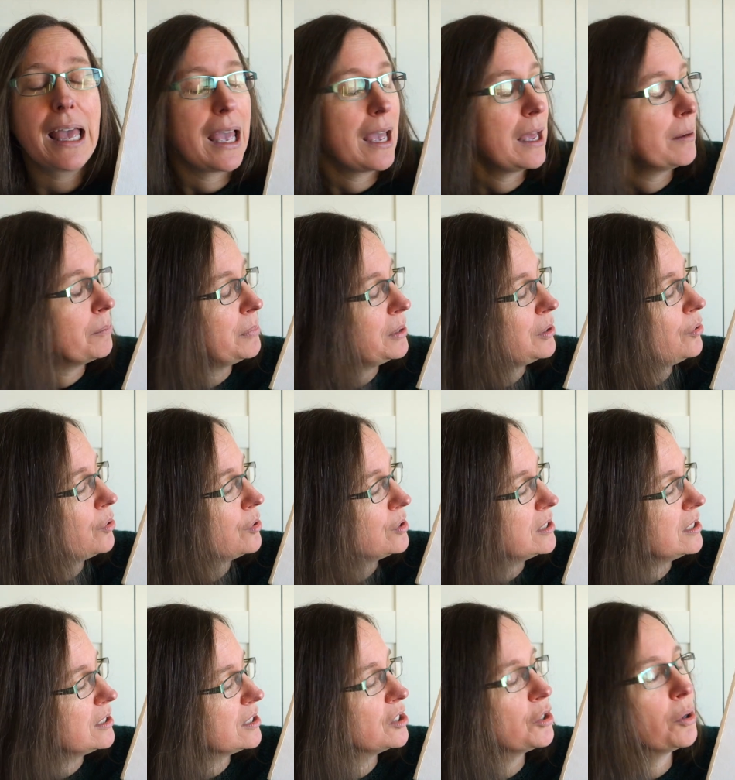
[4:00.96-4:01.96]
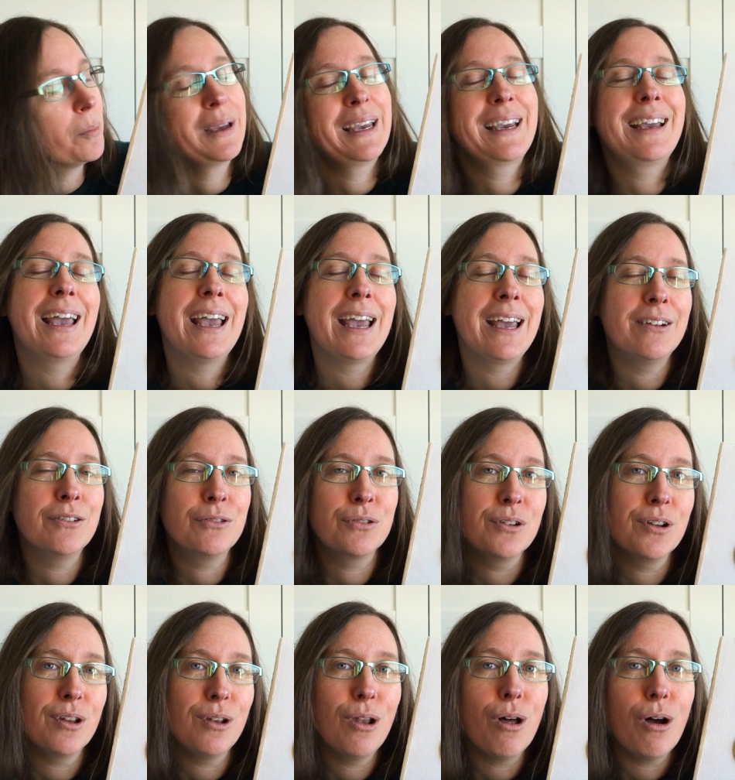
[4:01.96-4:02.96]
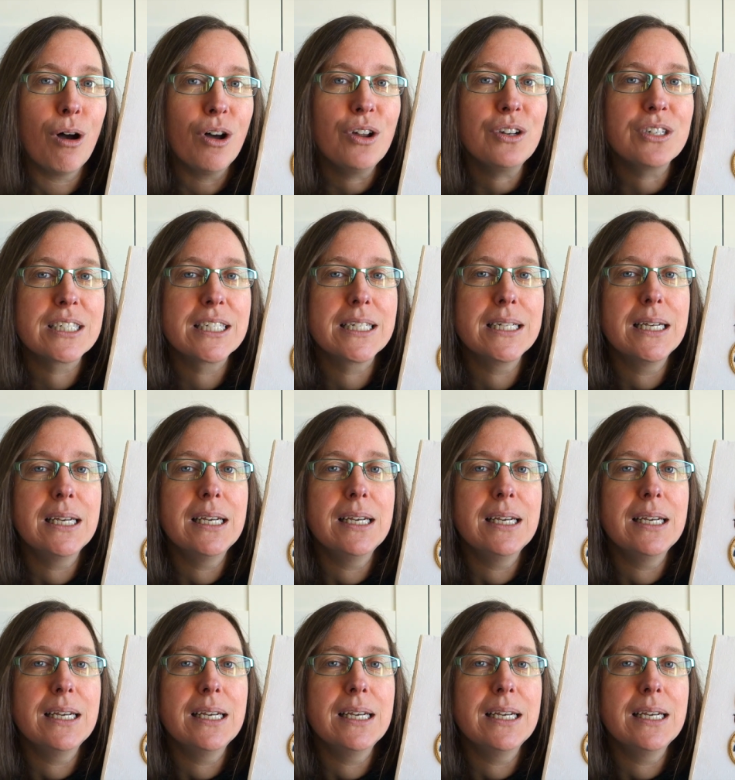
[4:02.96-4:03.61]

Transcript: And because it's not being handled a lot,